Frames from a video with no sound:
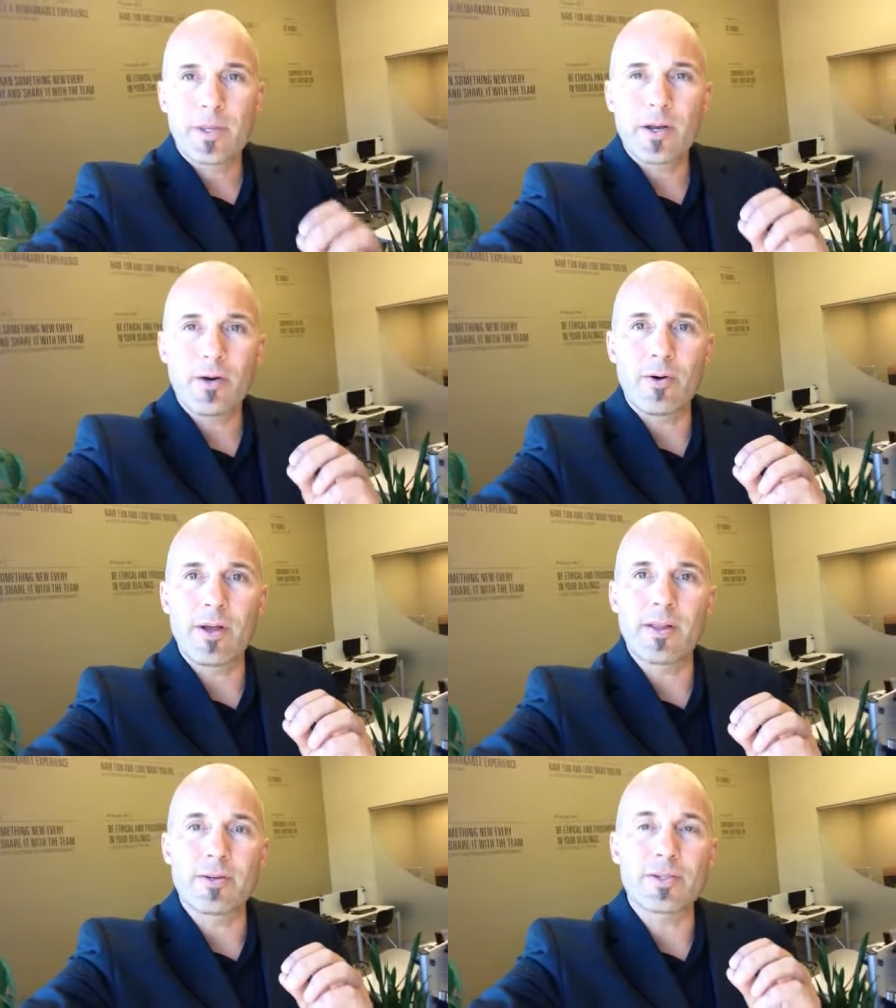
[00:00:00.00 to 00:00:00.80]
You
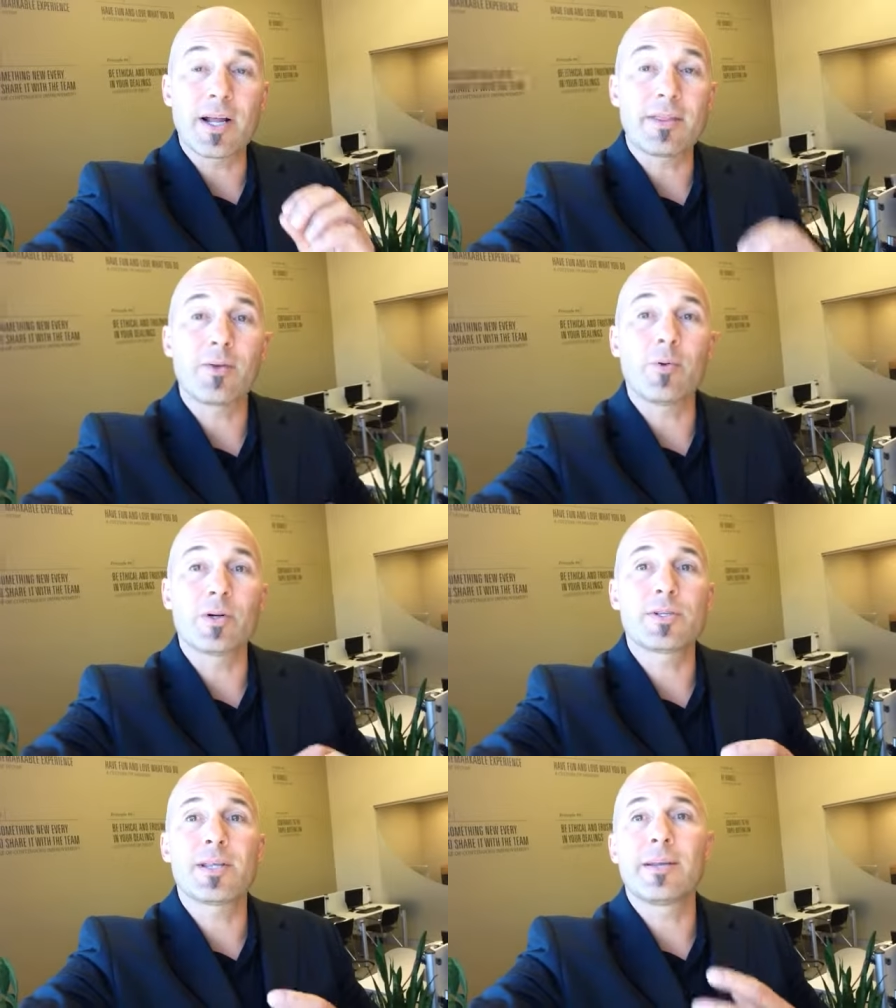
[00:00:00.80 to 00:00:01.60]
know, there's nothing
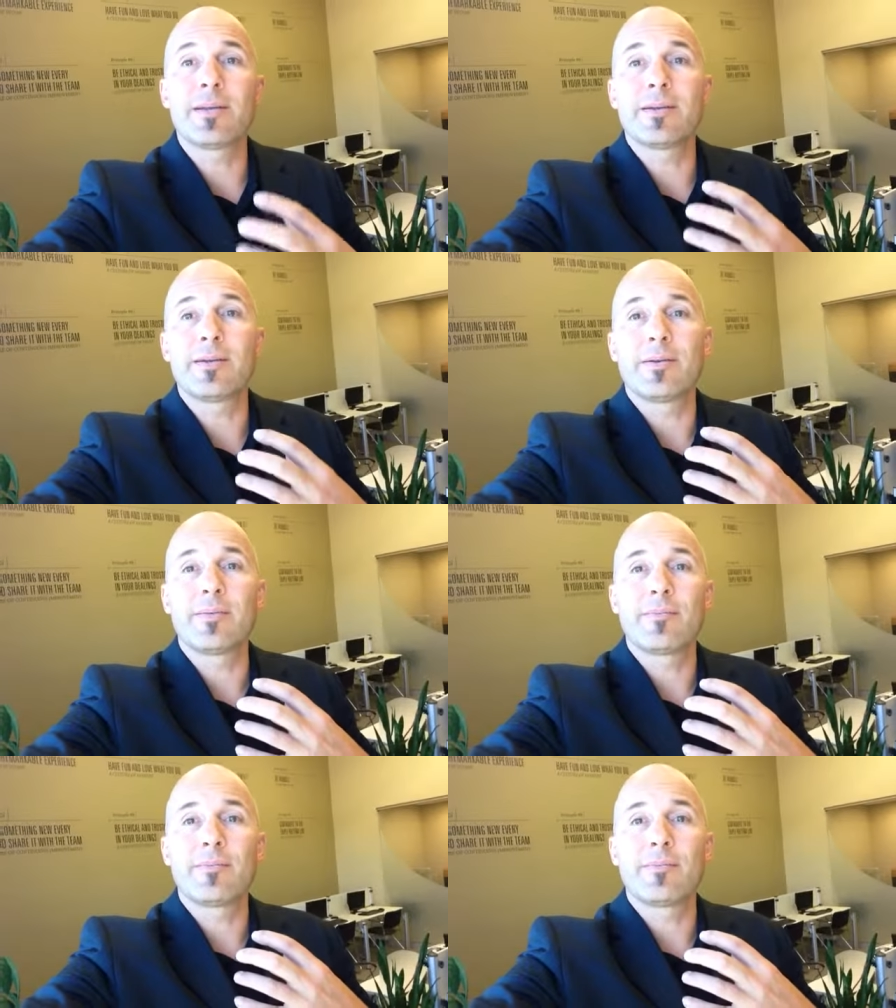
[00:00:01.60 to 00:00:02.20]
worse than